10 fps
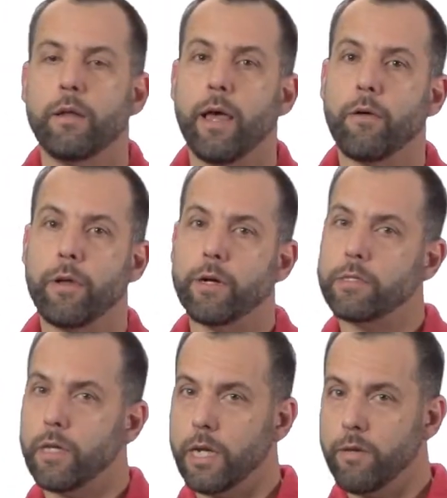Now
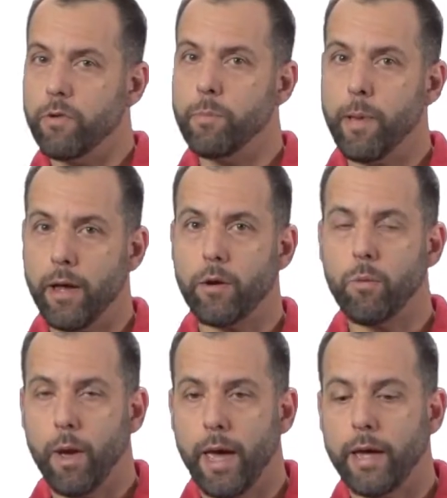there's an even better
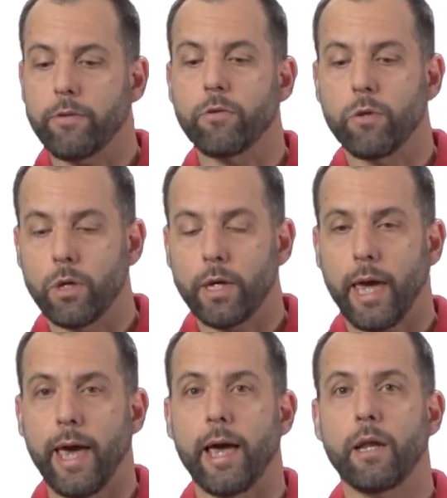way to
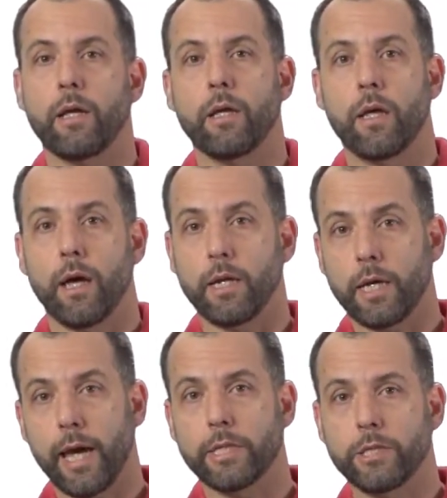look at an
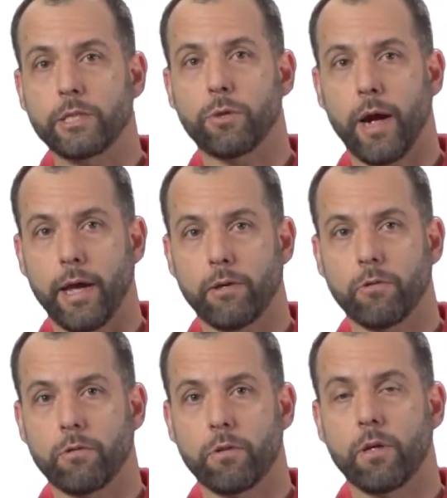EKG
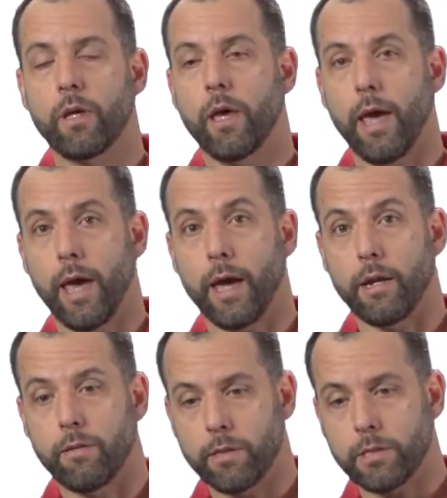trace.
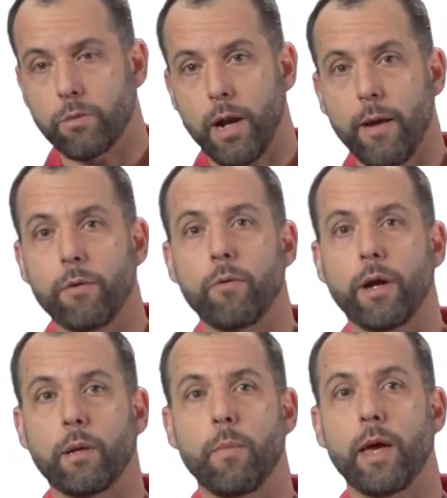And this is what I would
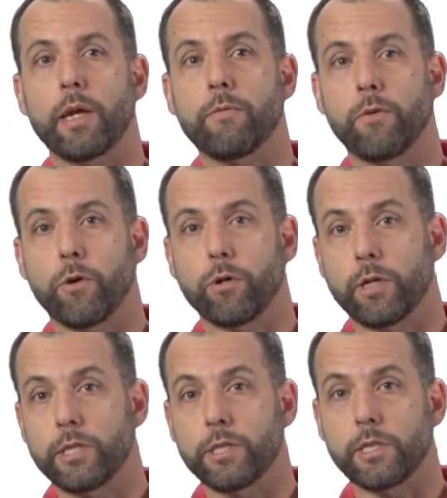recommend if you're
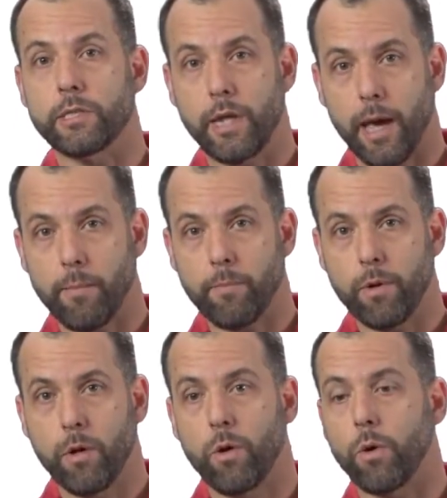teaching
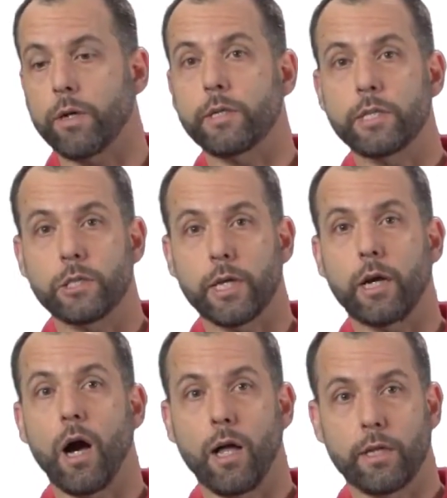STEM or you're teaching
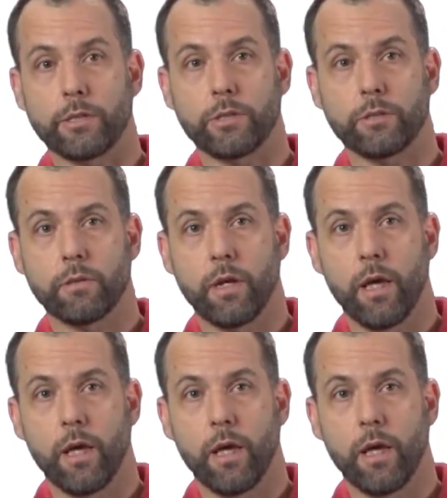at college.